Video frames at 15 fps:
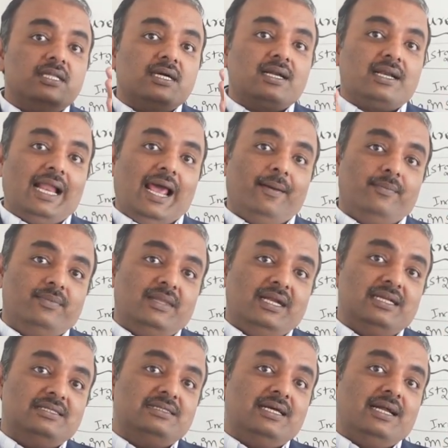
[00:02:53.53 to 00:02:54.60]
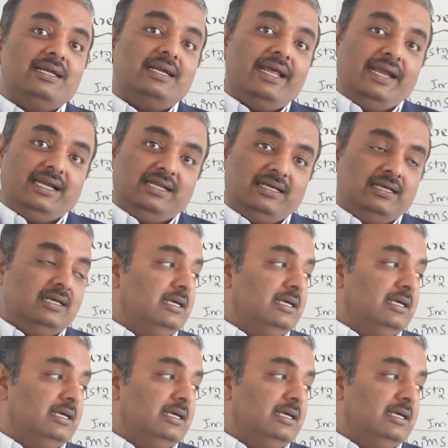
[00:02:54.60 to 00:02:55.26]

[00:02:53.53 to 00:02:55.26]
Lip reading: the claim, that is the date.